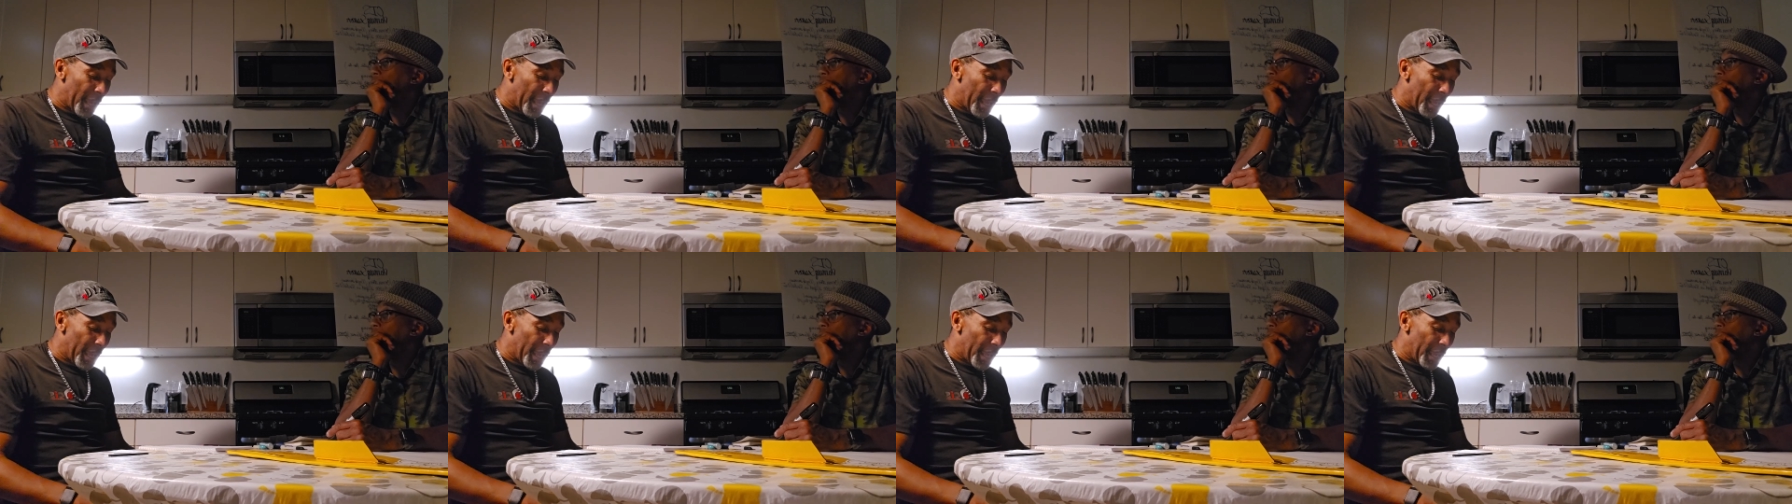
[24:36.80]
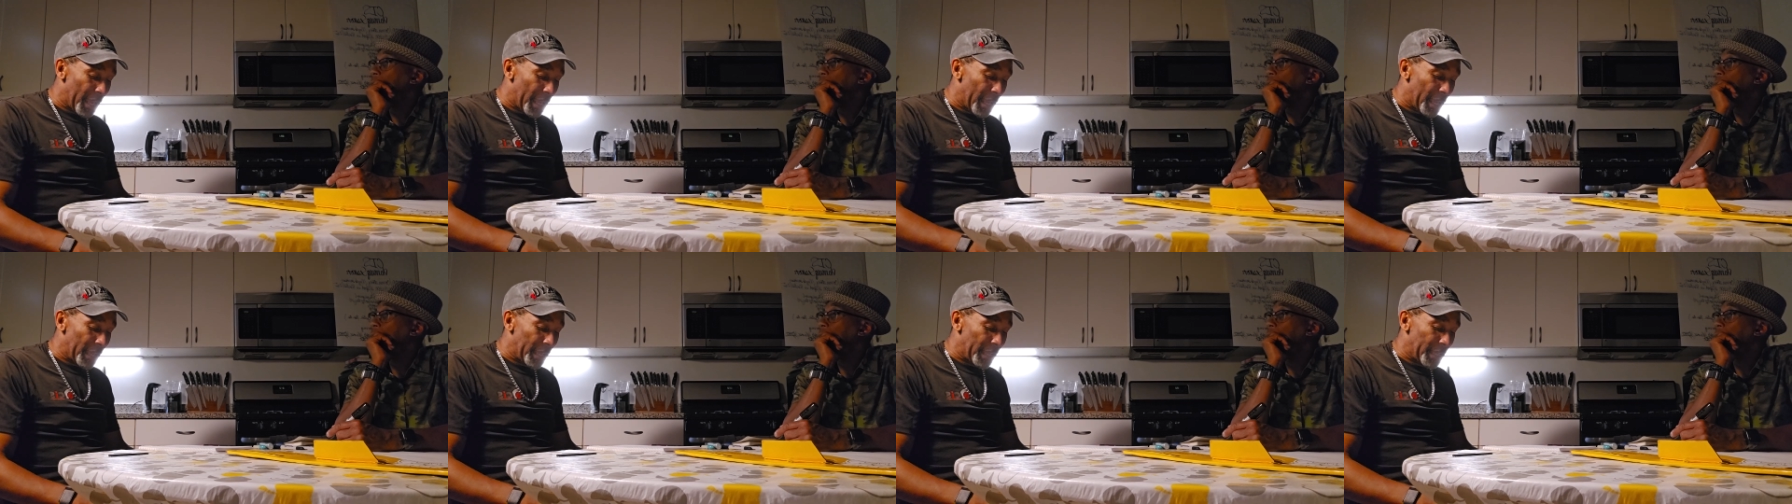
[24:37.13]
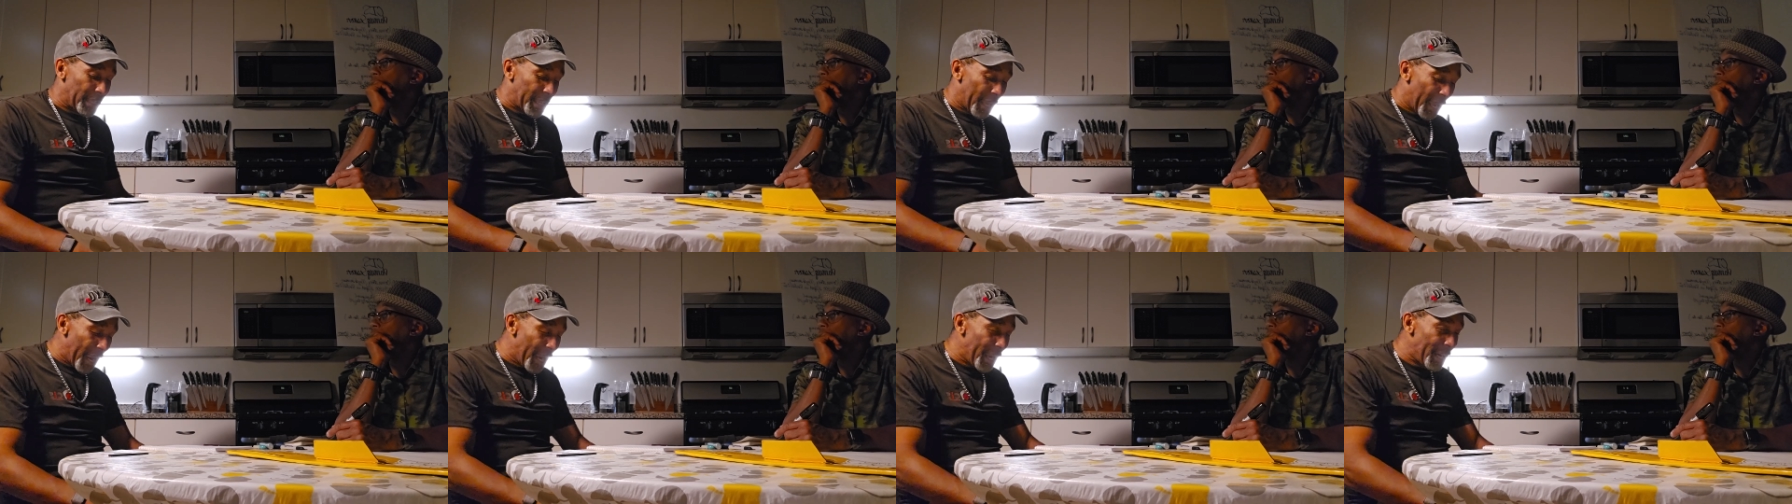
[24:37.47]
a
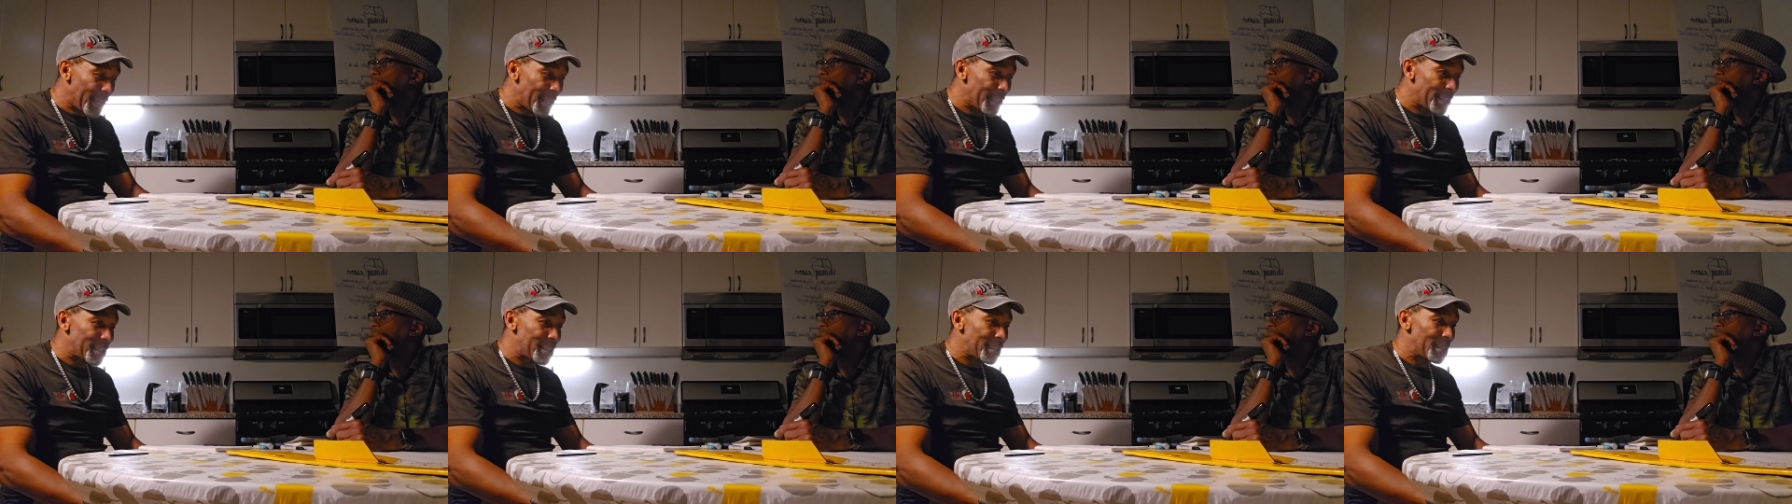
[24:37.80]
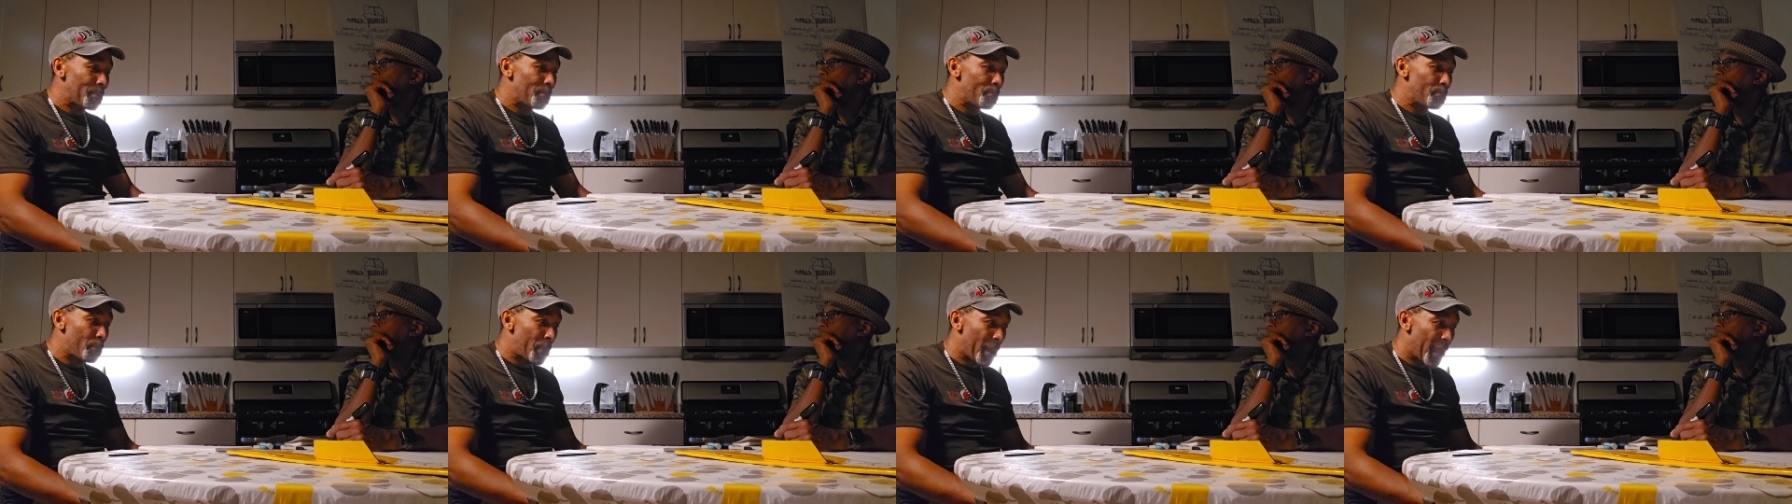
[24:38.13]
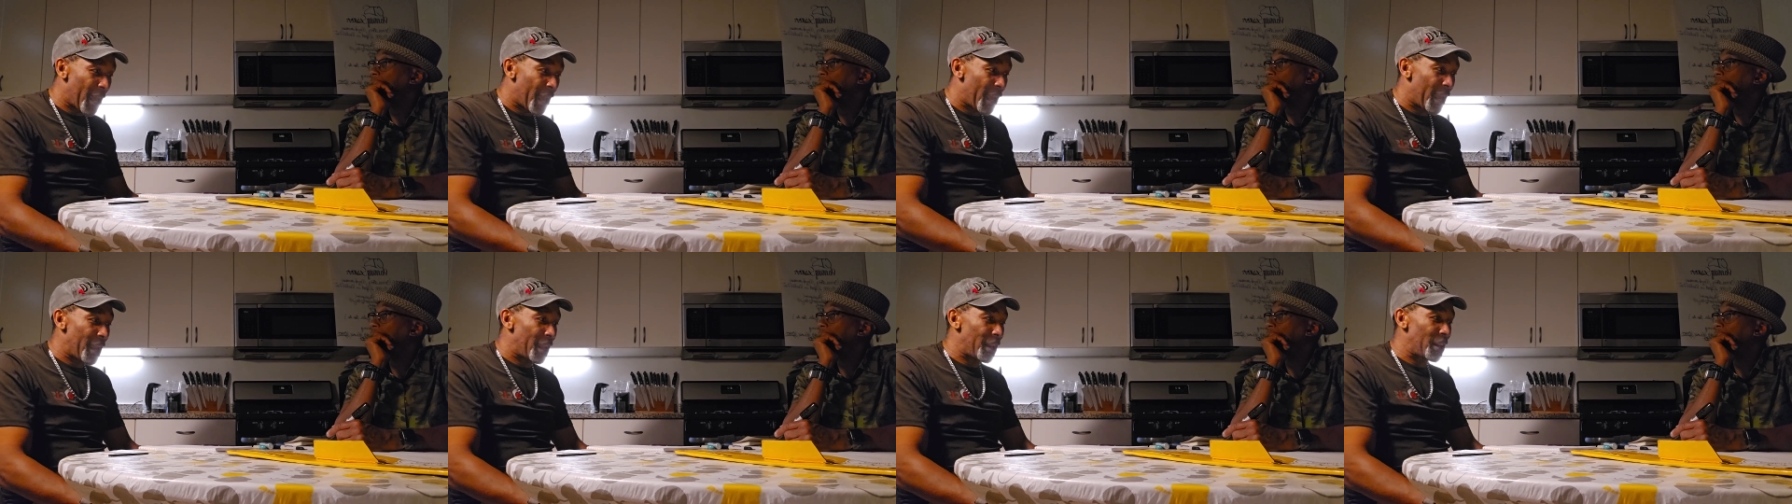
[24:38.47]
cadence
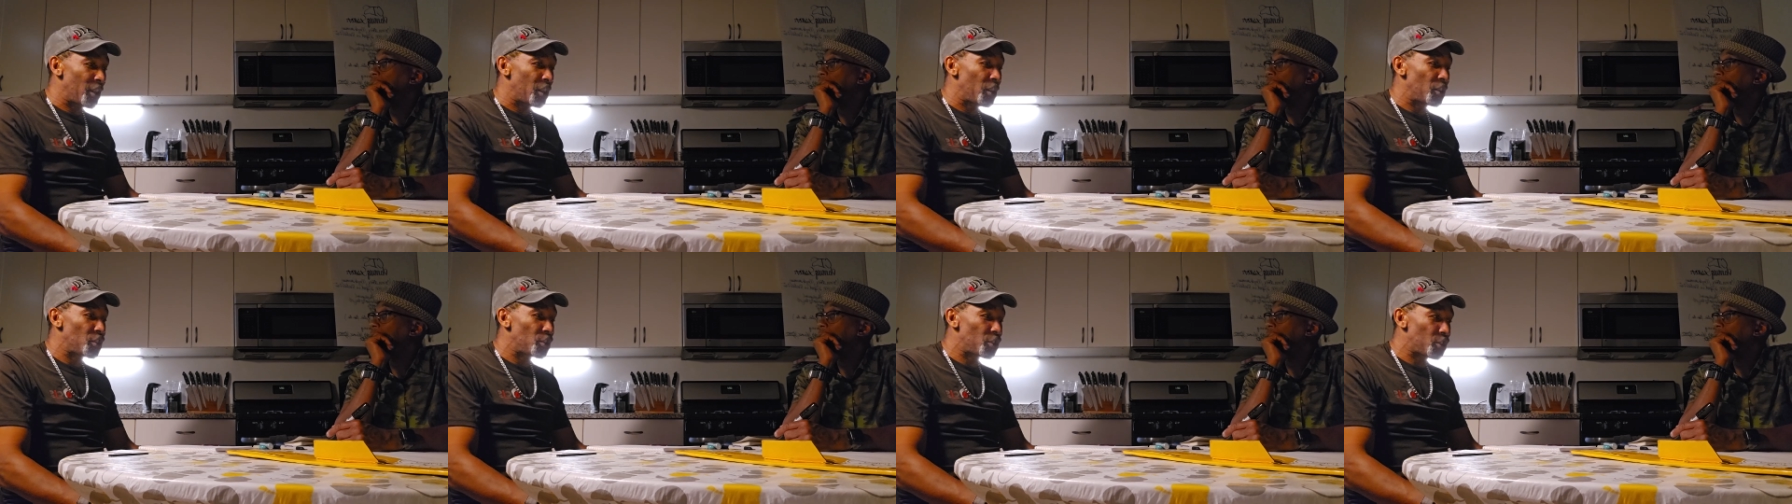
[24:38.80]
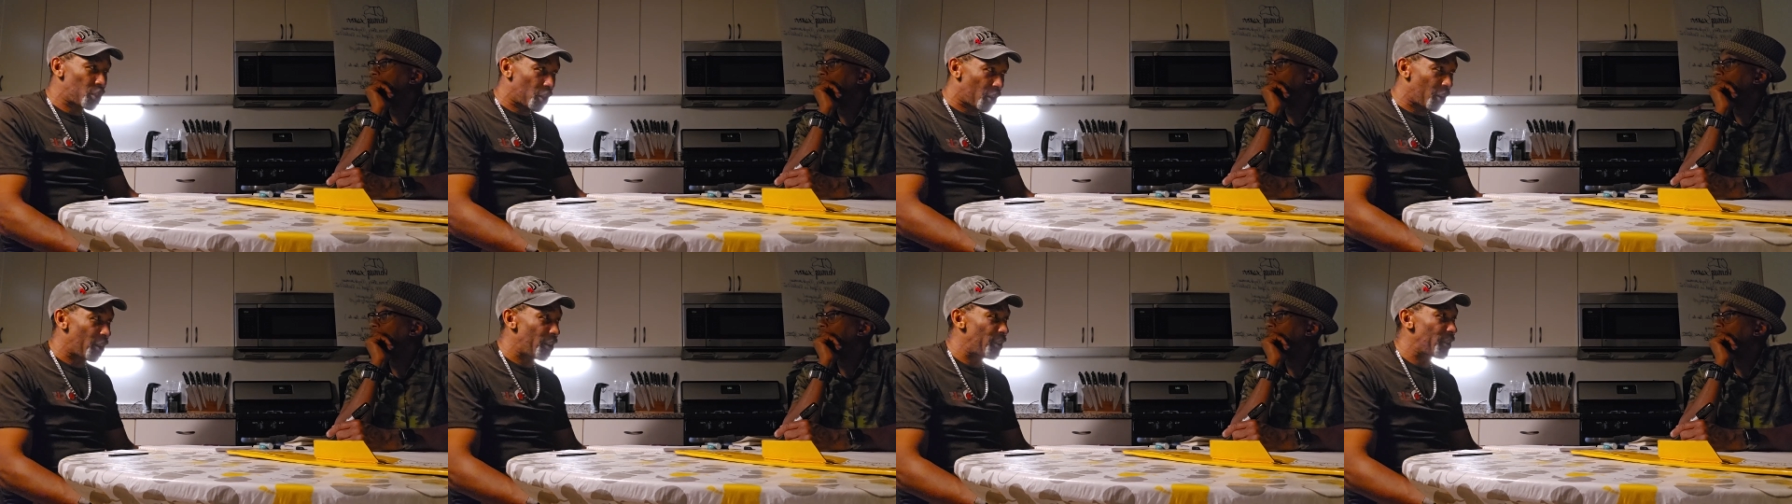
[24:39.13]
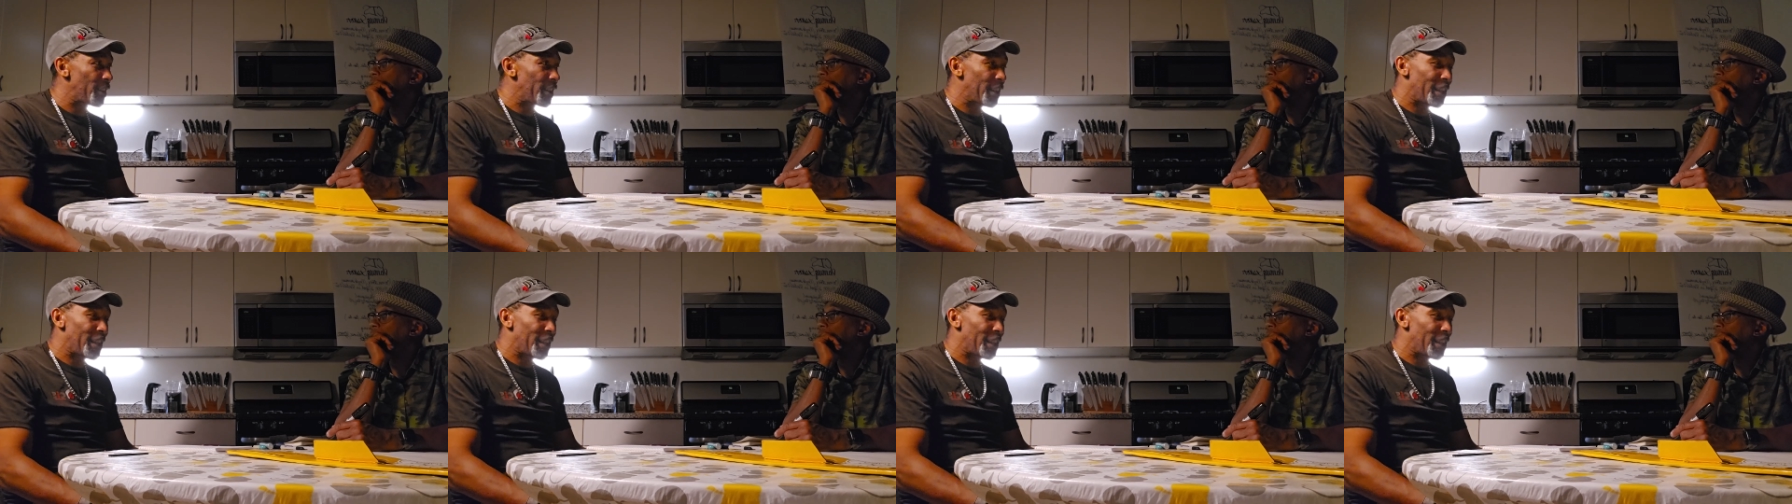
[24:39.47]
band chart.